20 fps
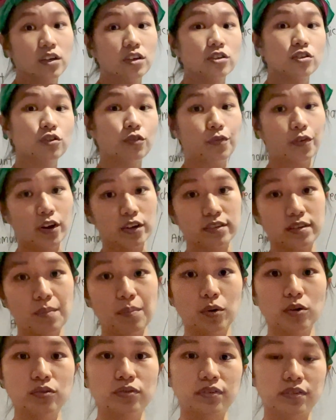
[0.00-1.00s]
So for
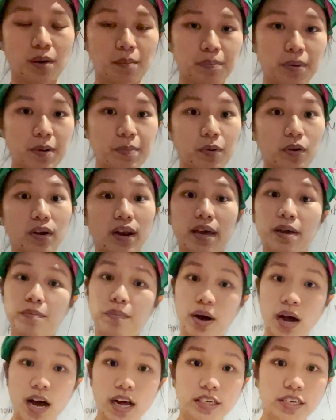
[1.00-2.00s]
example, some people like
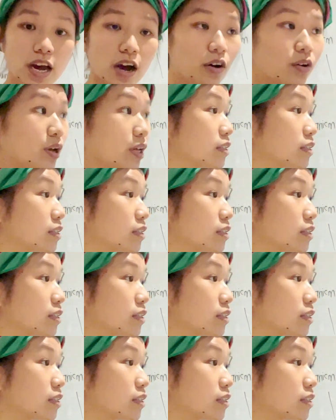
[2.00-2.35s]
Mahadao,